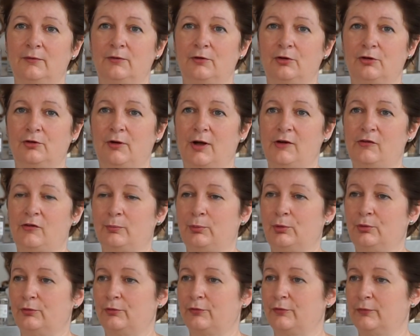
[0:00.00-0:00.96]
great
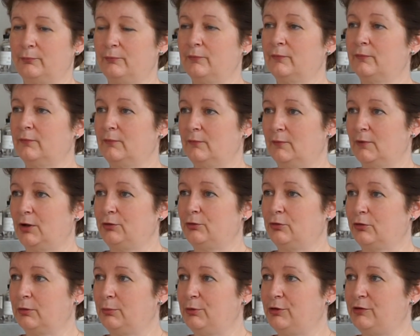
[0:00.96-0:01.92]
support from
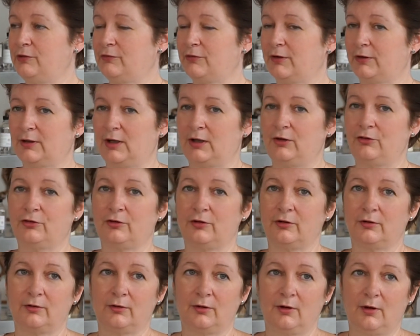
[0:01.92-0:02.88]
local community
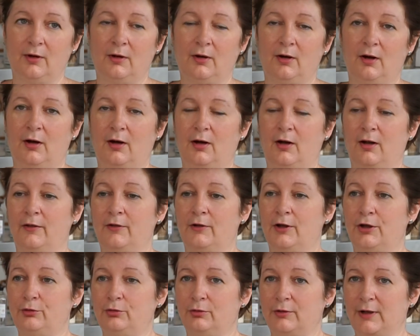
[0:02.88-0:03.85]
foundation,
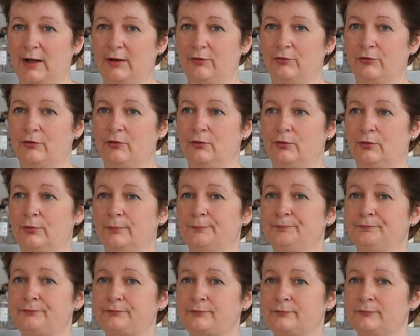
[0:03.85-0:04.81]
local council.
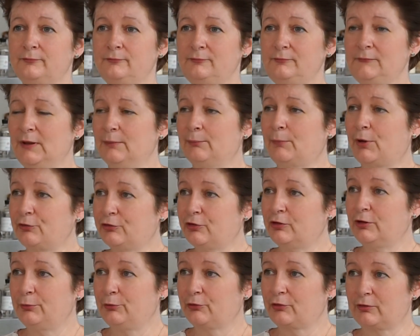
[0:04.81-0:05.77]
Martin
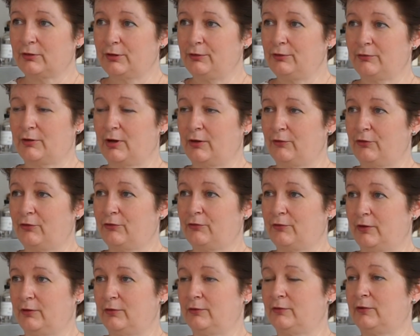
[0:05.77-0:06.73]
Lewis Coronavirus
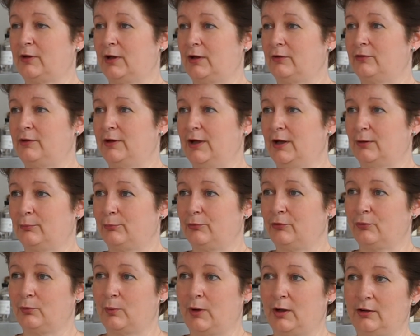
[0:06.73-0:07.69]
Fund actually helped
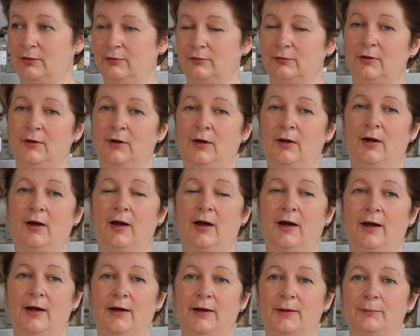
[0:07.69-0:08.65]
as well.
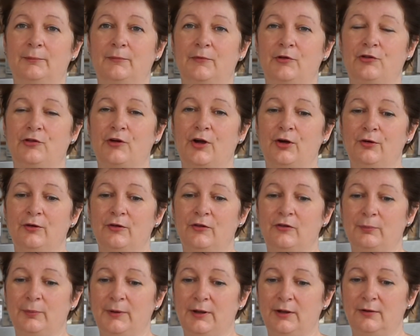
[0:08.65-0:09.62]
So
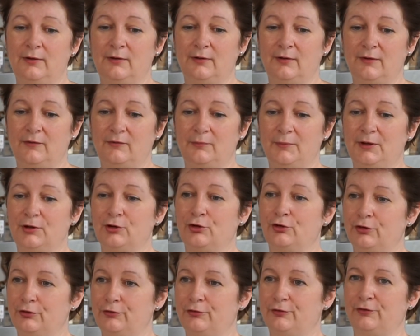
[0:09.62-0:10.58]
there's been a
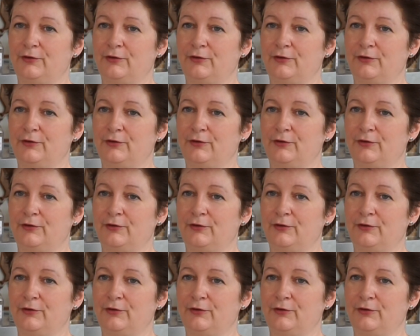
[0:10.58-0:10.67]
lot of